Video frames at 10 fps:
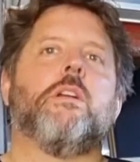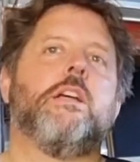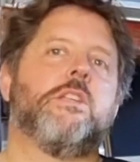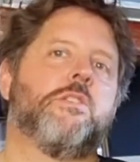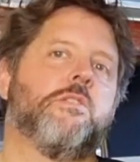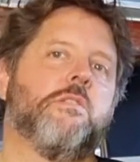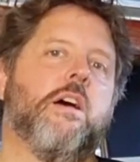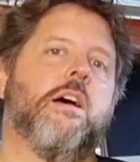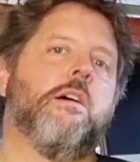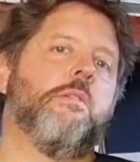unless
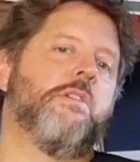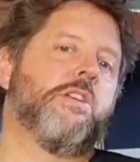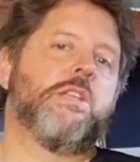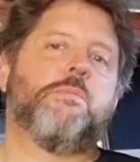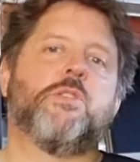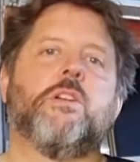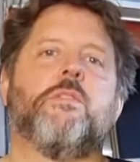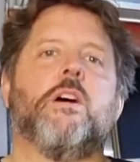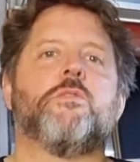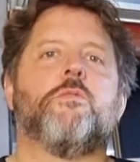with the exception of
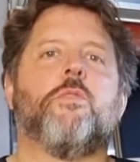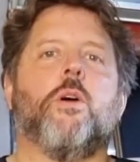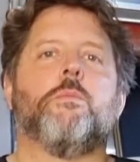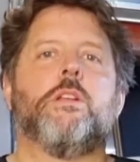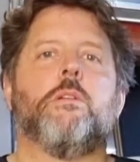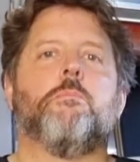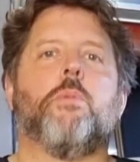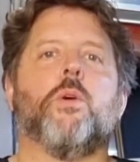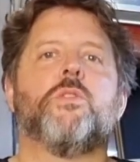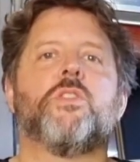those who farmed it in
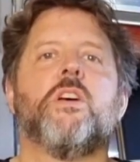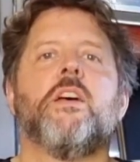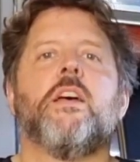ponds.